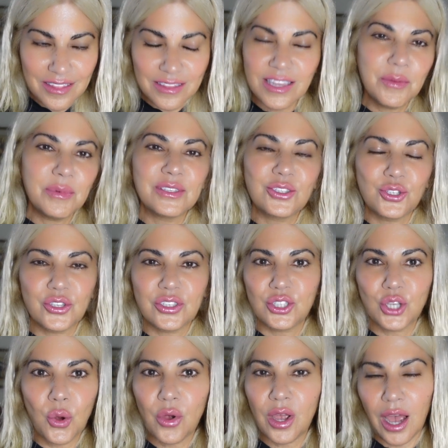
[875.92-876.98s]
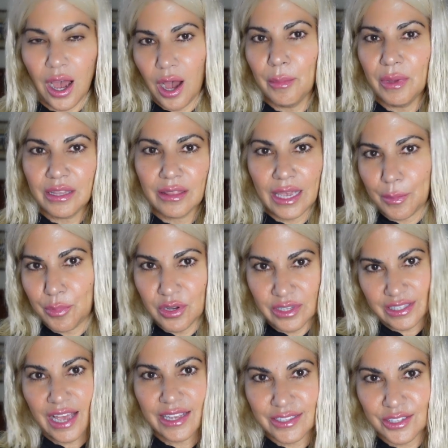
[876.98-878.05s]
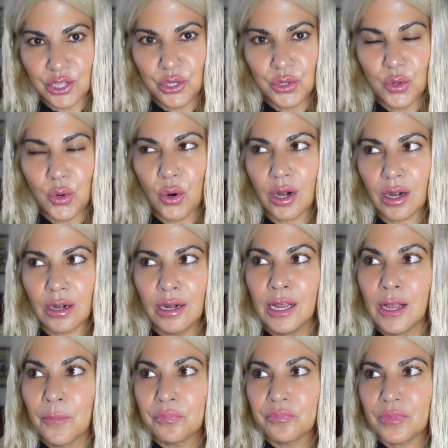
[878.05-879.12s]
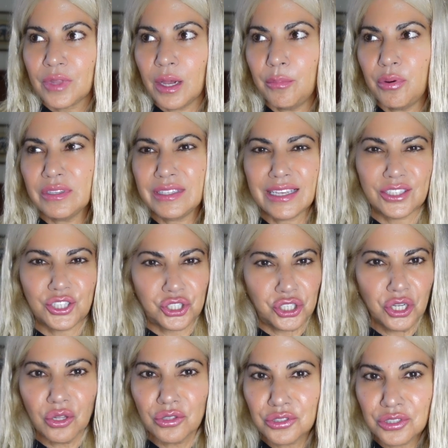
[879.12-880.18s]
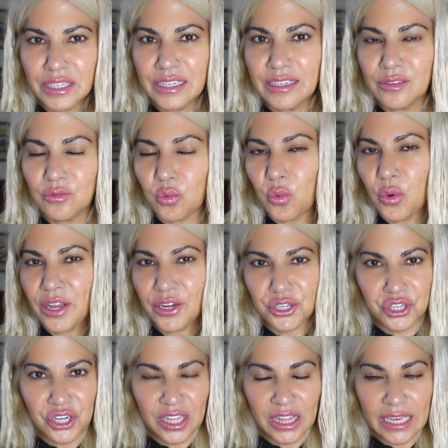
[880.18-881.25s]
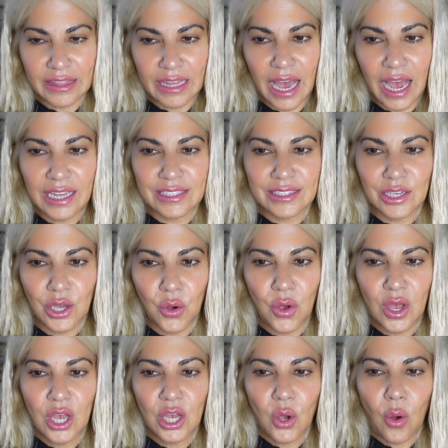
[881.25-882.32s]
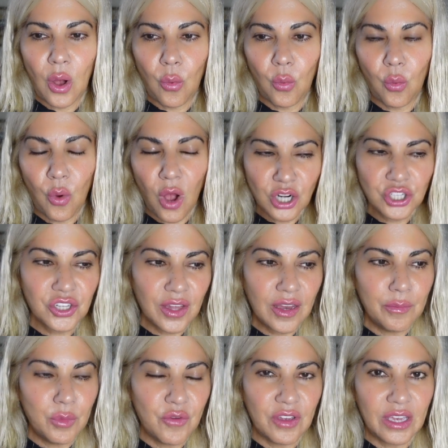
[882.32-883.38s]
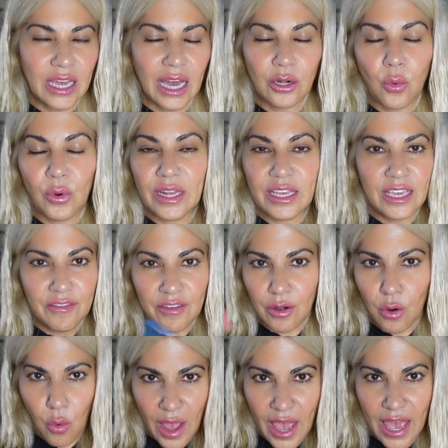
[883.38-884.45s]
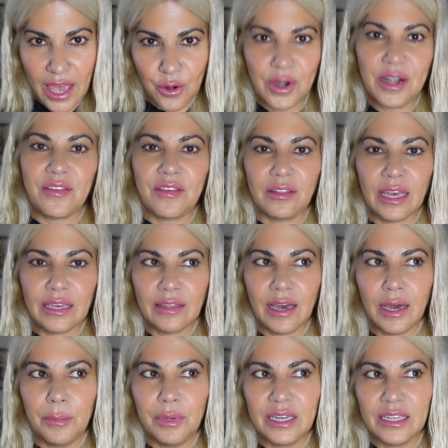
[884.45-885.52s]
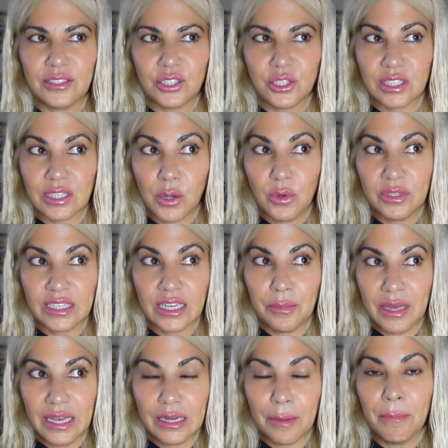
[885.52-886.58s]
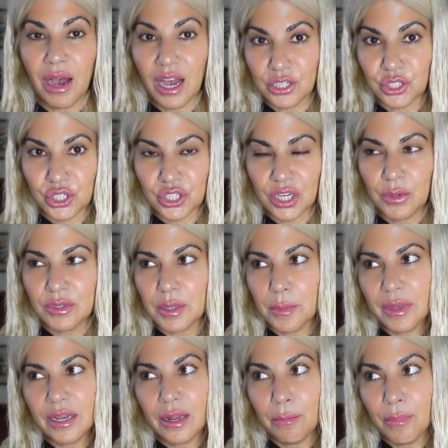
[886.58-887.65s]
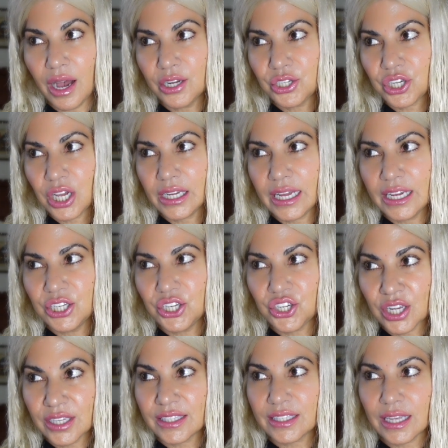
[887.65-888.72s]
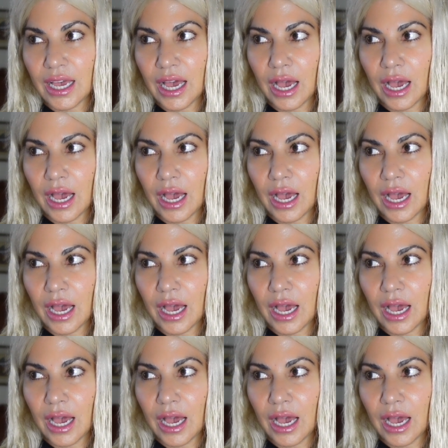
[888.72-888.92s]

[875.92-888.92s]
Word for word: demons just don't come and like possess you or possess children and weird shit like that so watching that movie, I don't want to give it away or anything like that, but it's just, it was a bit much. It was a bit much and I just